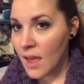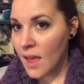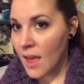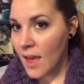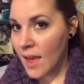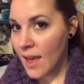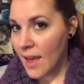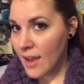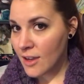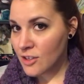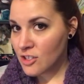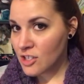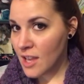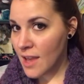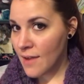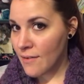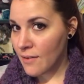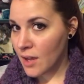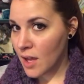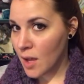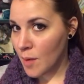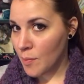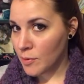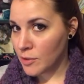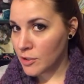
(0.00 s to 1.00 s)
I actually have a
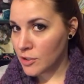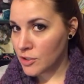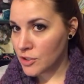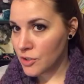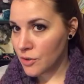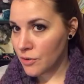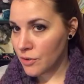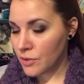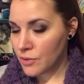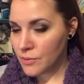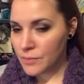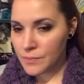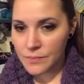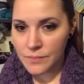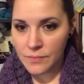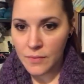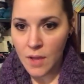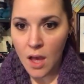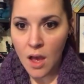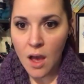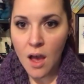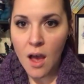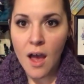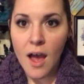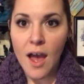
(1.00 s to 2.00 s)
couple to show you. I
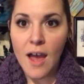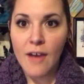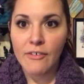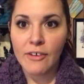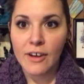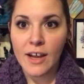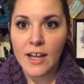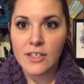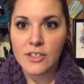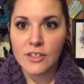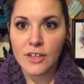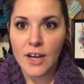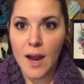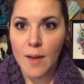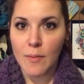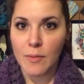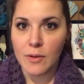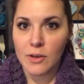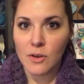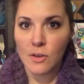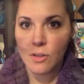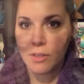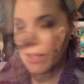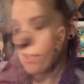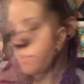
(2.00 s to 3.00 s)
forgot to grab one.
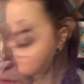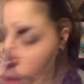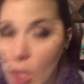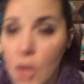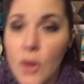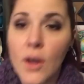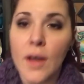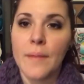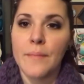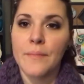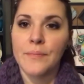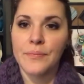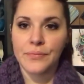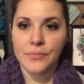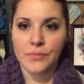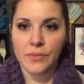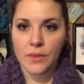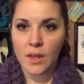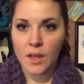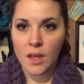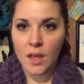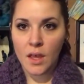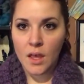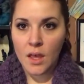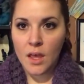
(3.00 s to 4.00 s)
Hold on. Okay.
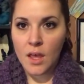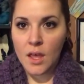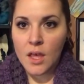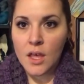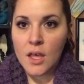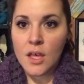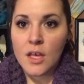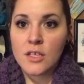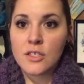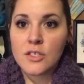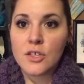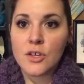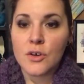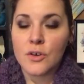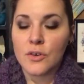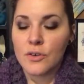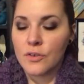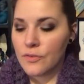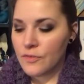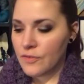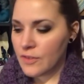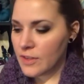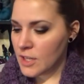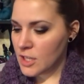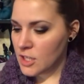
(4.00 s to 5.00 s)
So,
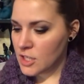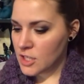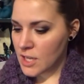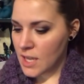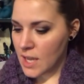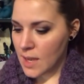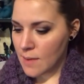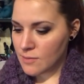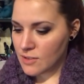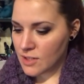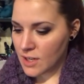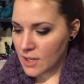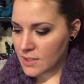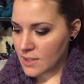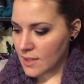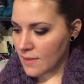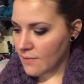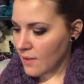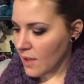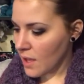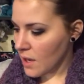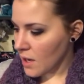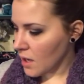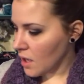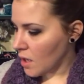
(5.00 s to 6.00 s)
finished objects. I've
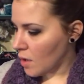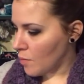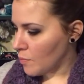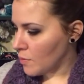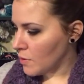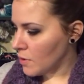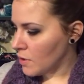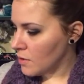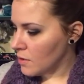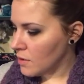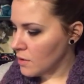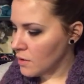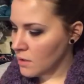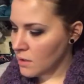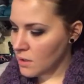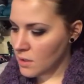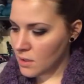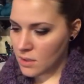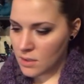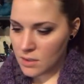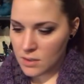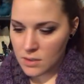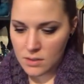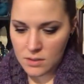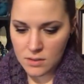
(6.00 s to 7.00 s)
got a couple.
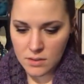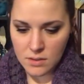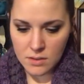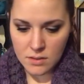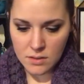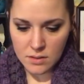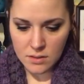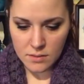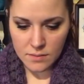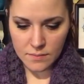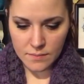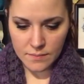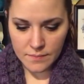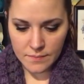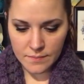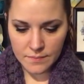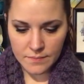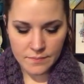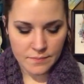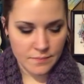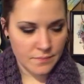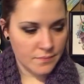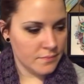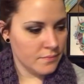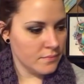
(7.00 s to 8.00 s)
I
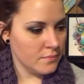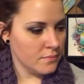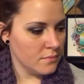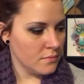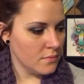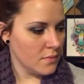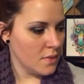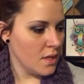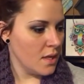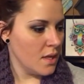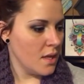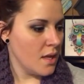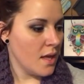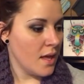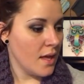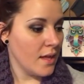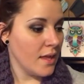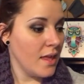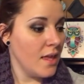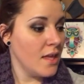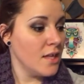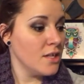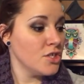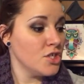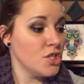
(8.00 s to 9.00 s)

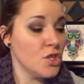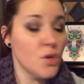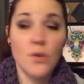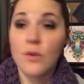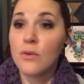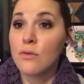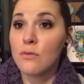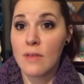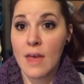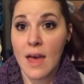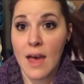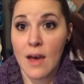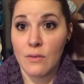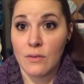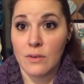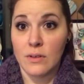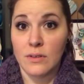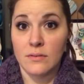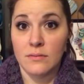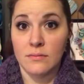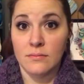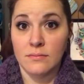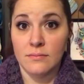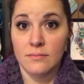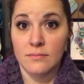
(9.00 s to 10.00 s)
can't show you that
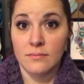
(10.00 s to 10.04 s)
one.